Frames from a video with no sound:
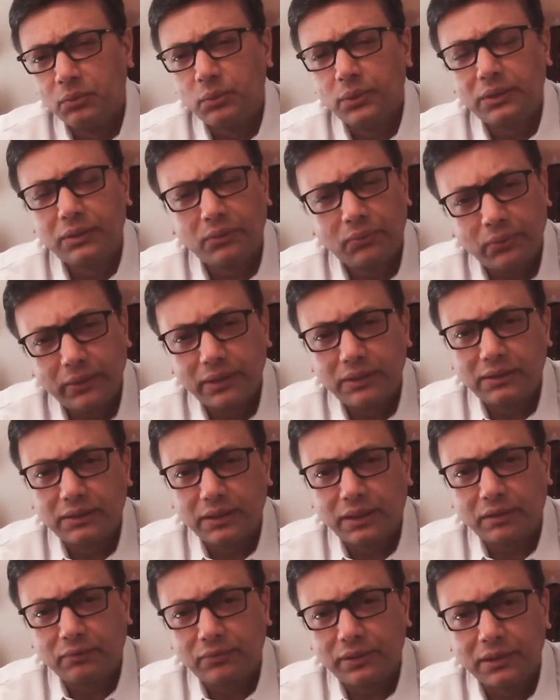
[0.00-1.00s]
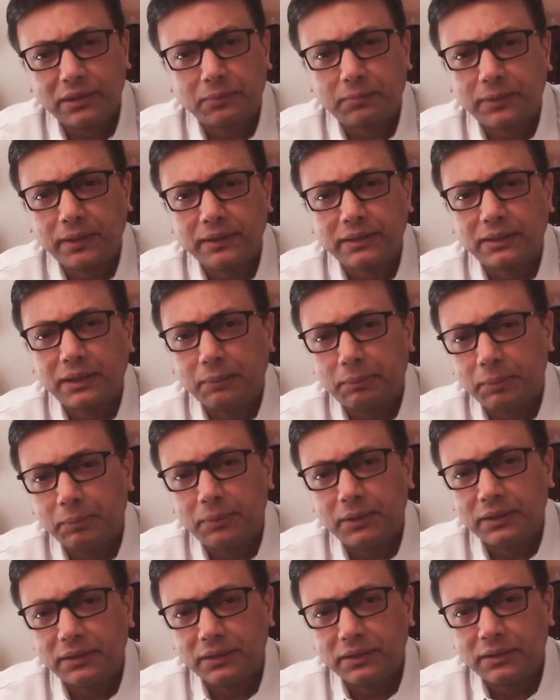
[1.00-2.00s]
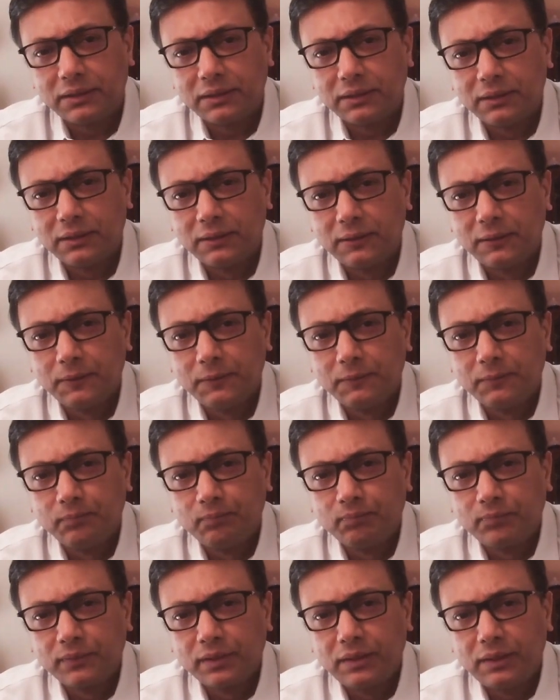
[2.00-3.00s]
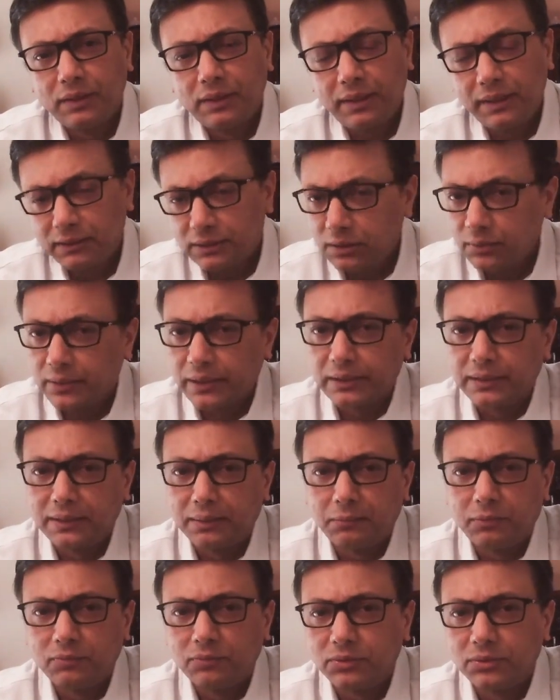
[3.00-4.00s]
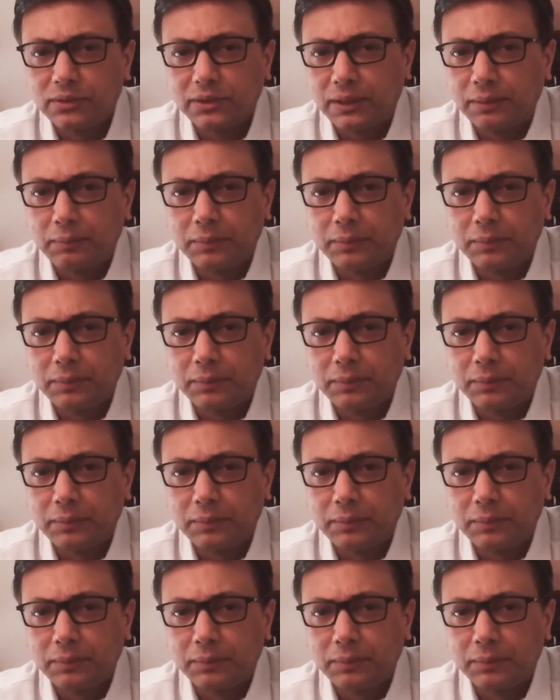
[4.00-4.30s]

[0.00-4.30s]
with a rich set of enterprise capabilities. Let's look at some of those